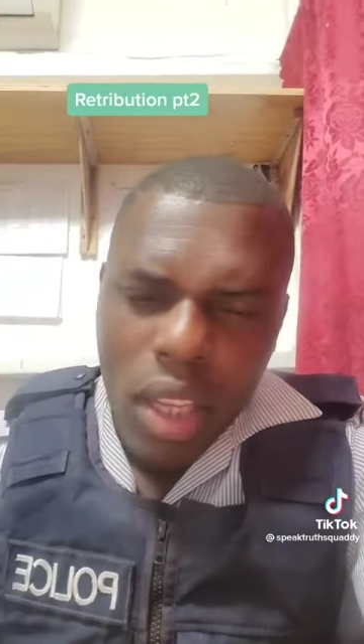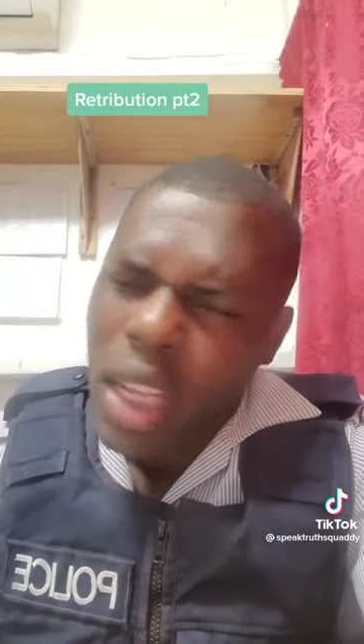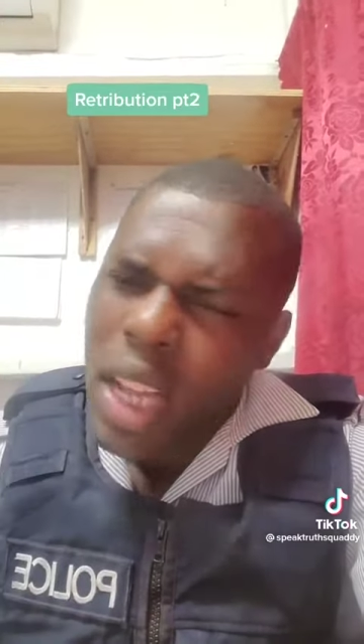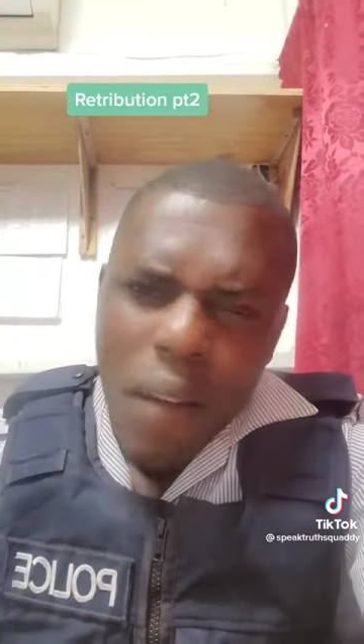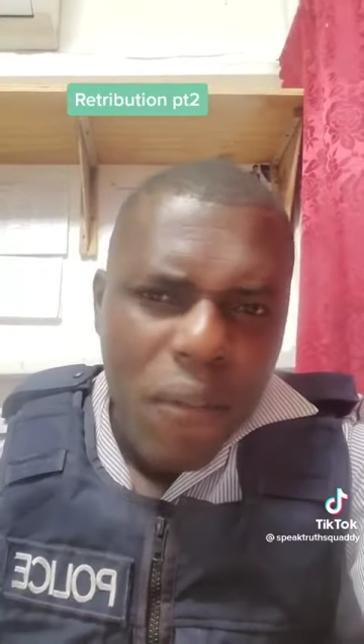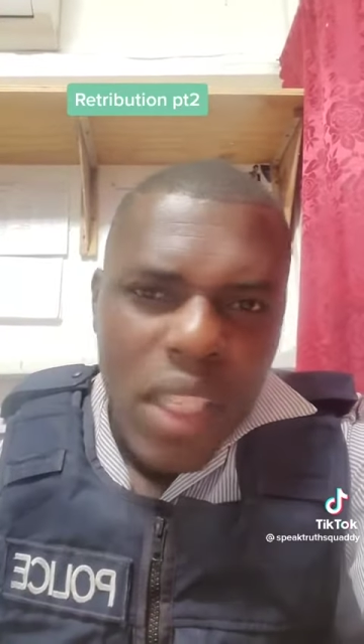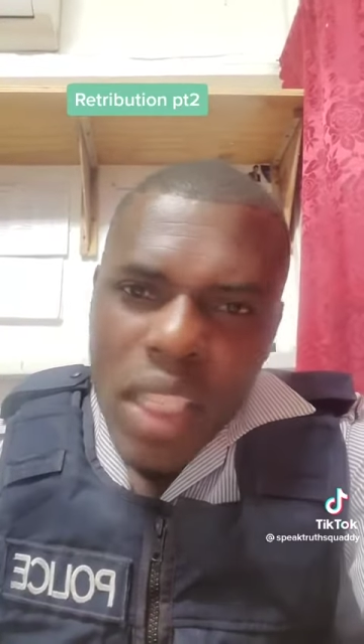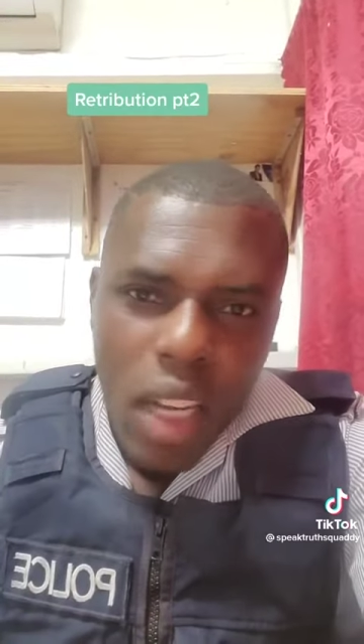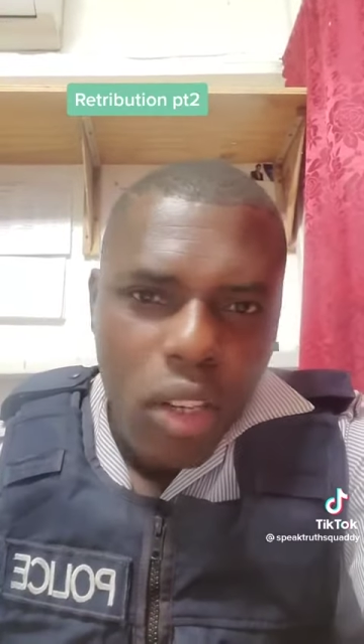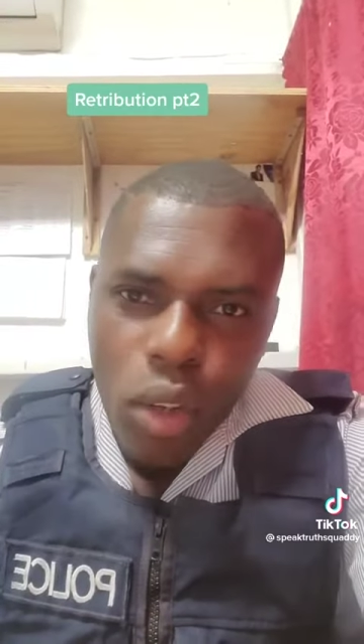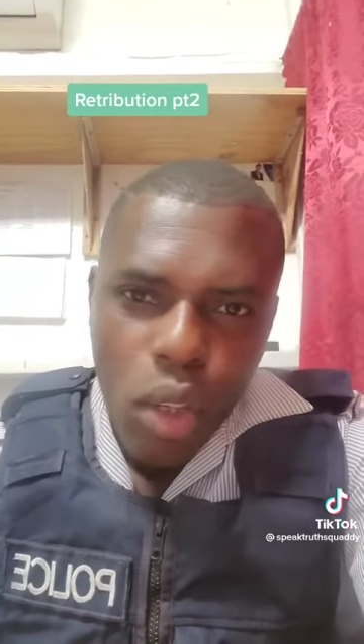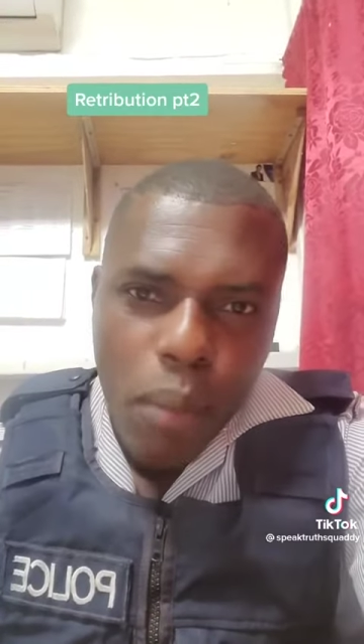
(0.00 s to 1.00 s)
You don't have to tear
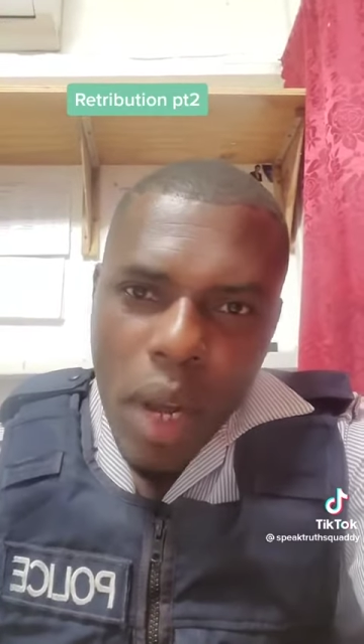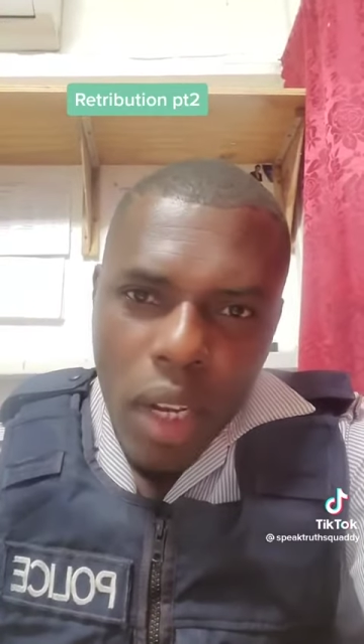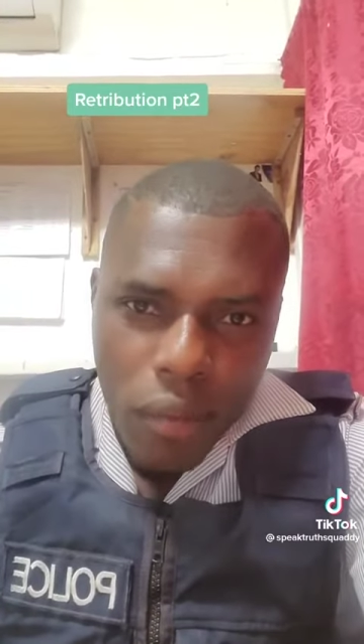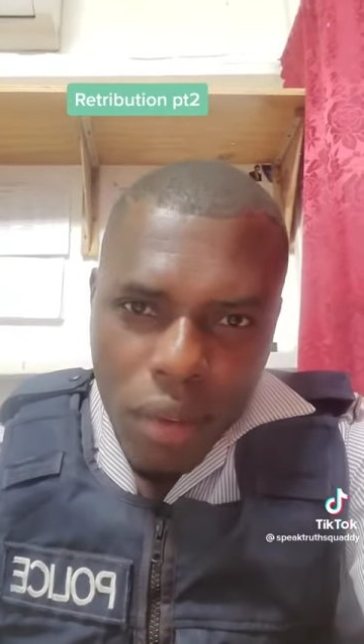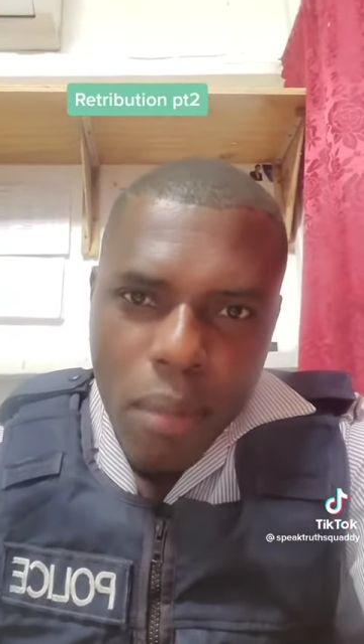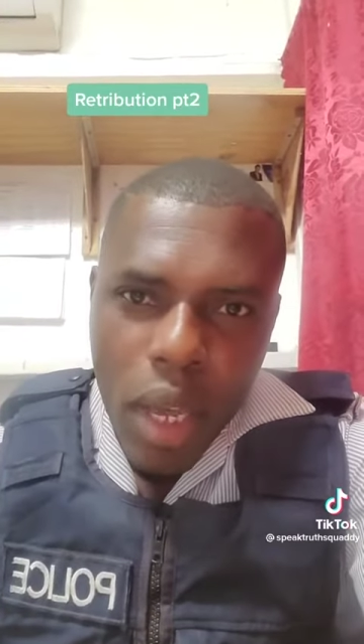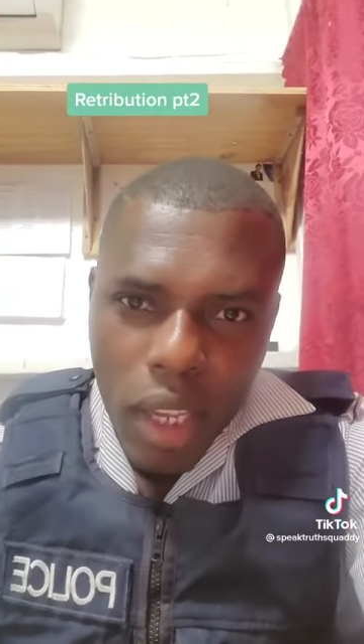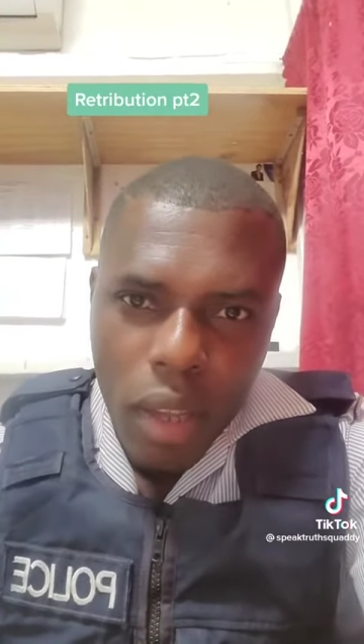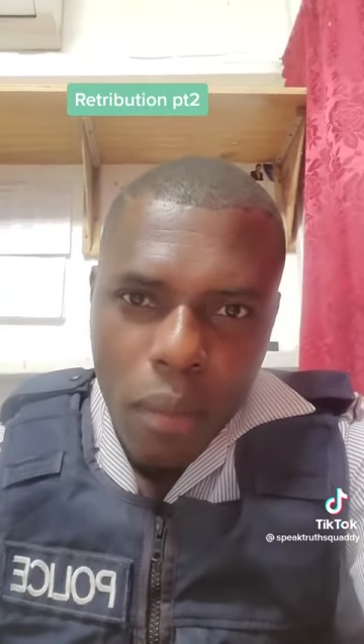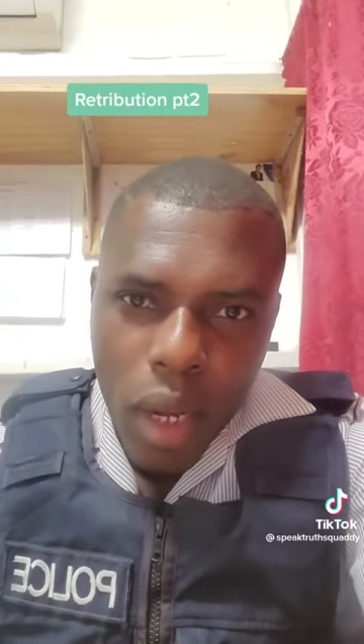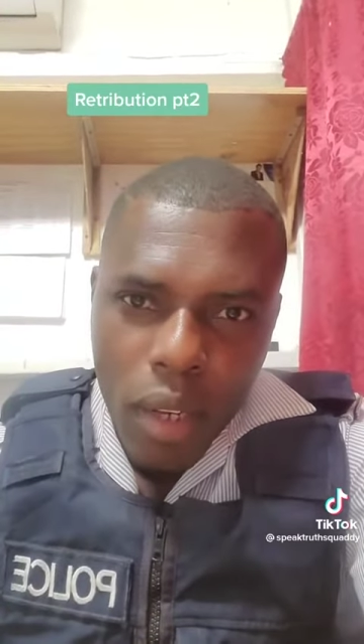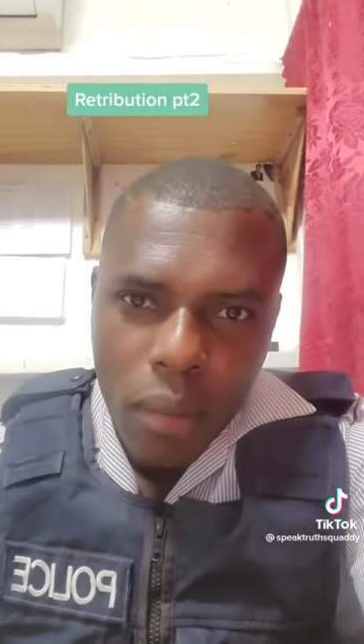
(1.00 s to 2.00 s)
down nobody if you make it,
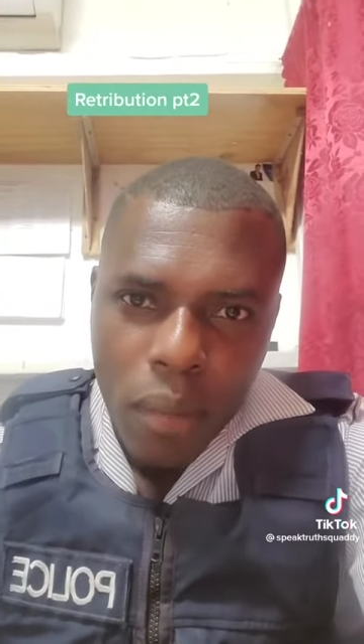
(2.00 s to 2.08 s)
man.